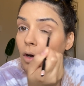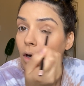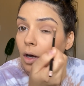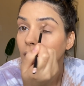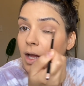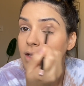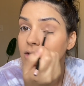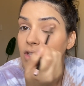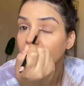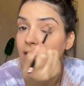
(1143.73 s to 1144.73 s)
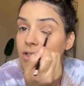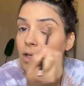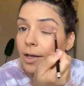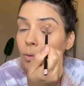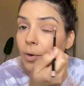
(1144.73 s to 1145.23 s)
And today is
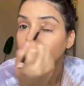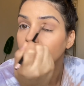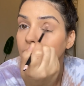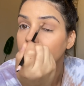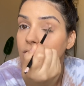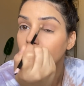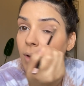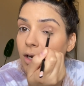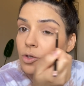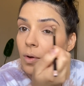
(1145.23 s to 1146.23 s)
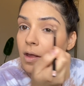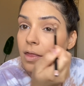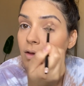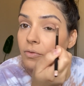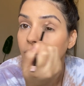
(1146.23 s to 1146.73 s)
like a regular day, so I'm not gonna do
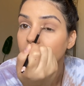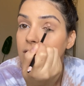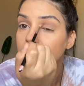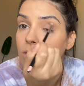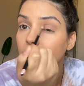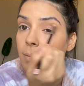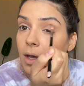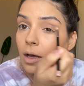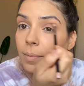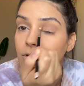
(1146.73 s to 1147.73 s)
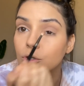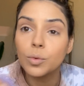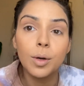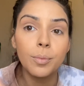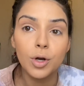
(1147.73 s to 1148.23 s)
anything fancy to my makeup. I just
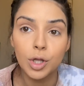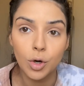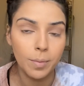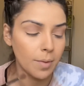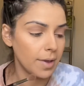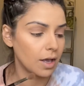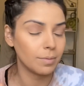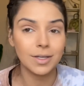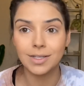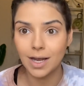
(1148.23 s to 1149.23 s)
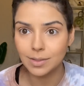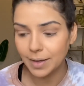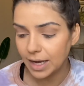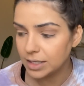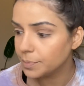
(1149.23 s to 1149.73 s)
wanna put a little bit of makeup because today's my
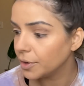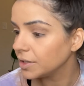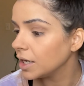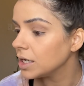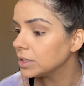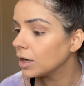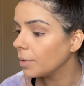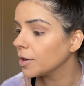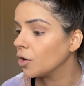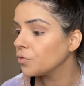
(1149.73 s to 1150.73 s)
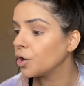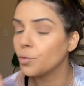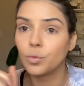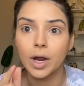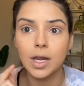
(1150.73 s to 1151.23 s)
dad's birthday. He's coming over
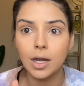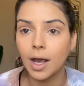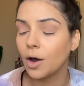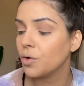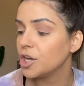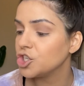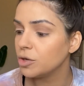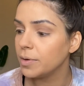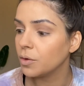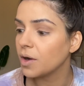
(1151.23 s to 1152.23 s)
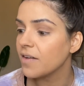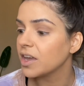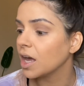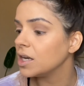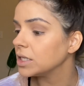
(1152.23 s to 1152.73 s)
right now. They should be arriving
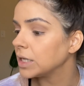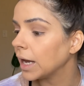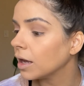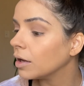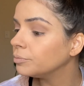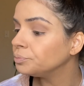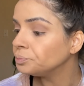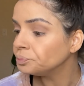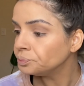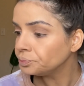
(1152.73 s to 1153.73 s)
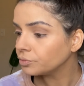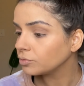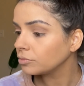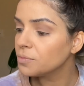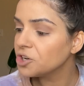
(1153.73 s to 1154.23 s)
any second.
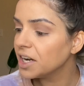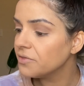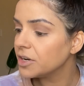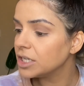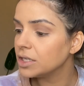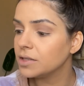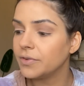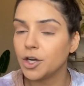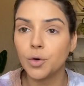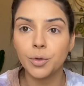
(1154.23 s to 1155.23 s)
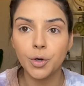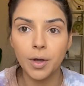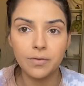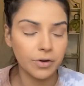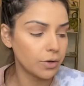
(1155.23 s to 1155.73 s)
I'm trying to finish this video real quick
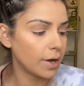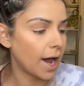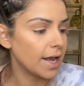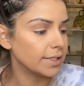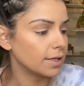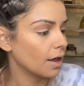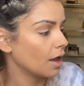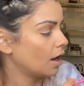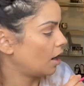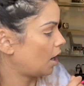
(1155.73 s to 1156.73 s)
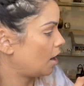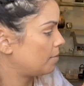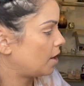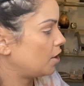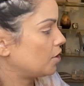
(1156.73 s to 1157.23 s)
for you guys.
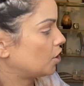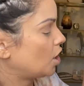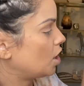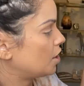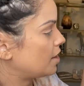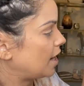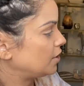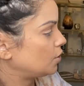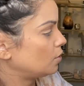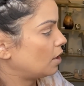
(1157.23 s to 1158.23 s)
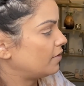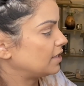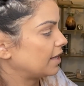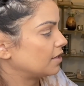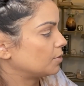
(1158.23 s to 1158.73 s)
Another color that I do love is
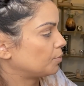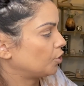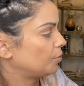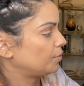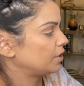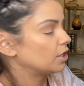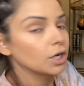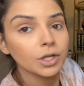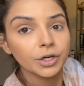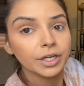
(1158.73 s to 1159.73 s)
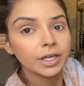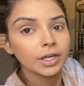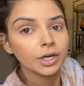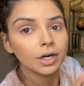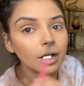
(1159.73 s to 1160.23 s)
like this purpley color
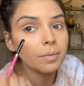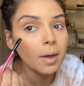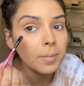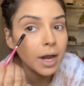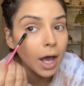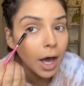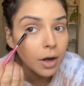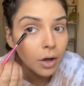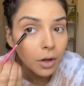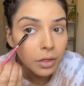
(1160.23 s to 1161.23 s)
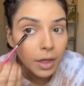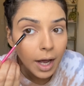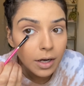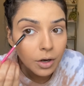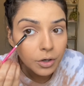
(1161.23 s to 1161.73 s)
here, and I'm gonna add
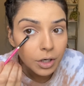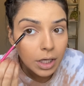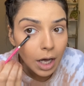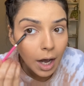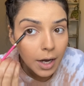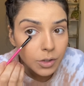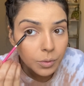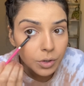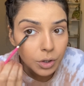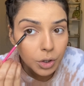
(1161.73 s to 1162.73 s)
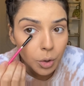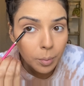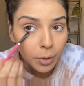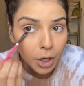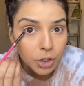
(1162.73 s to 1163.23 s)
that under the eyes with a little
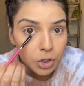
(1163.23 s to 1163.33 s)
brush.